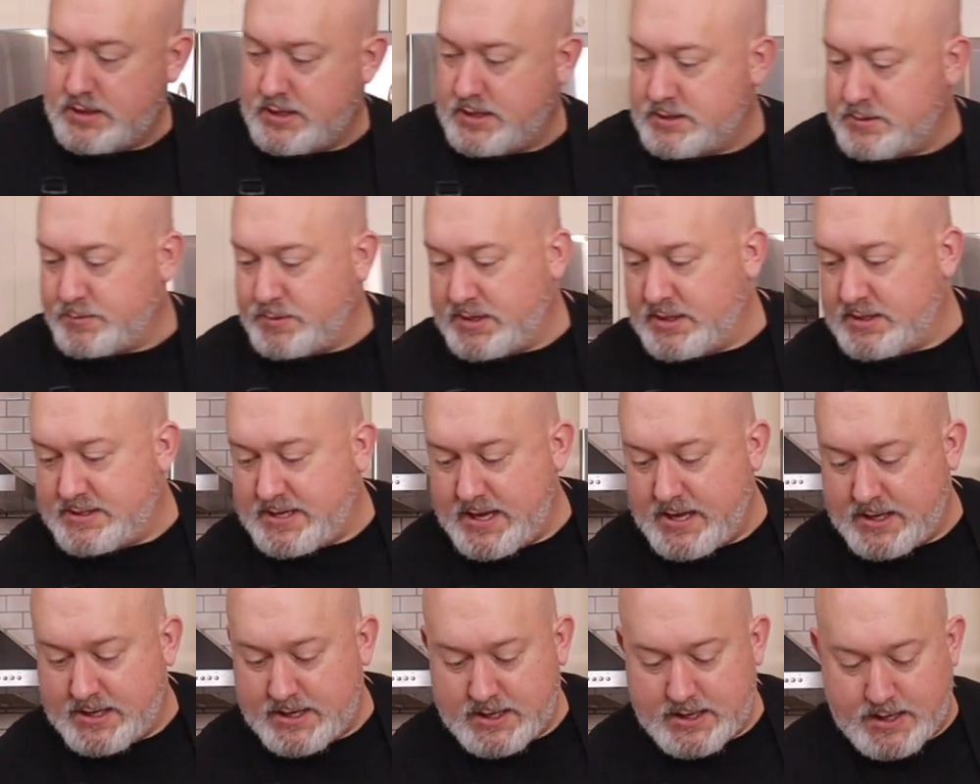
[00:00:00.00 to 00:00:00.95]
is I'm gonna
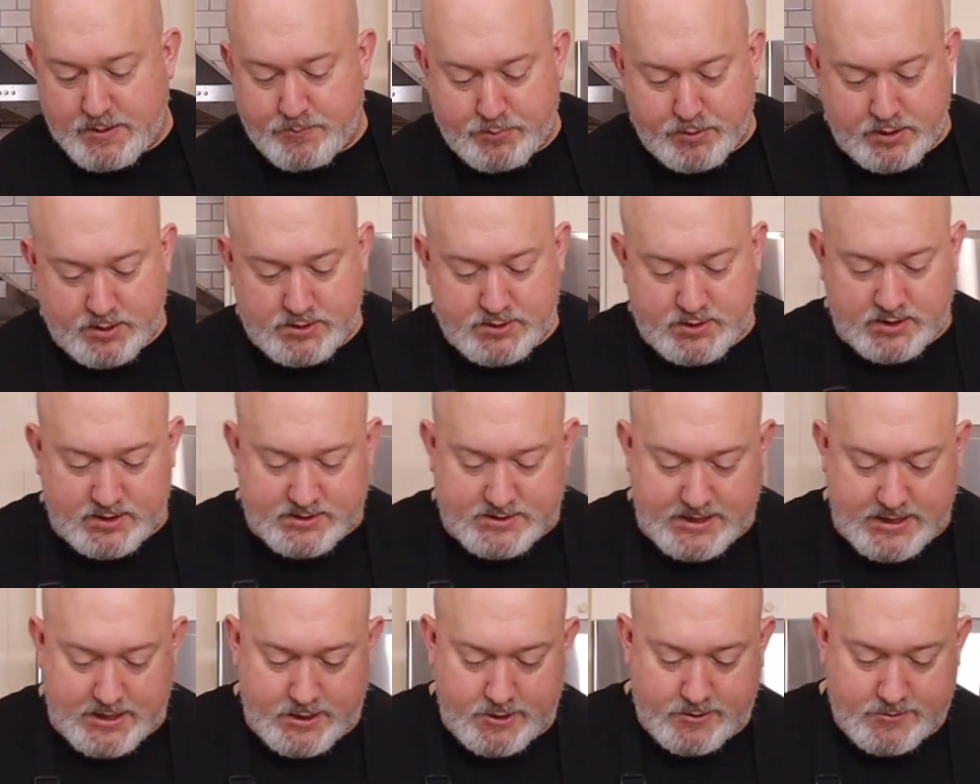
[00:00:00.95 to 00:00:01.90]
take it and put it into a
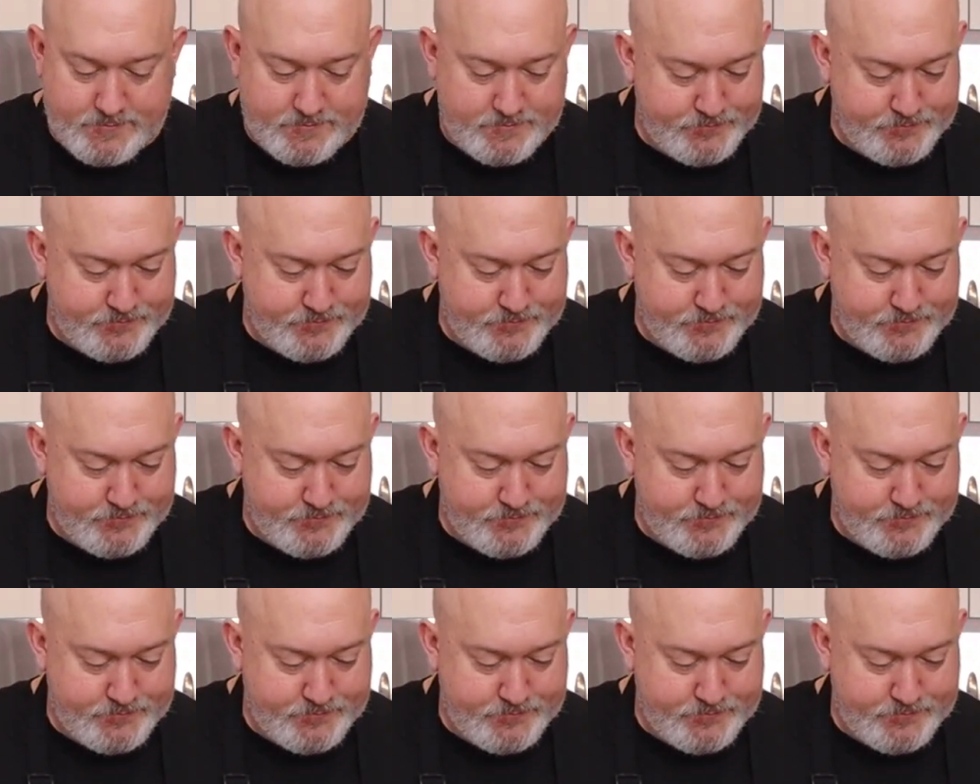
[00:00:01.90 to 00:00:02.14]
container.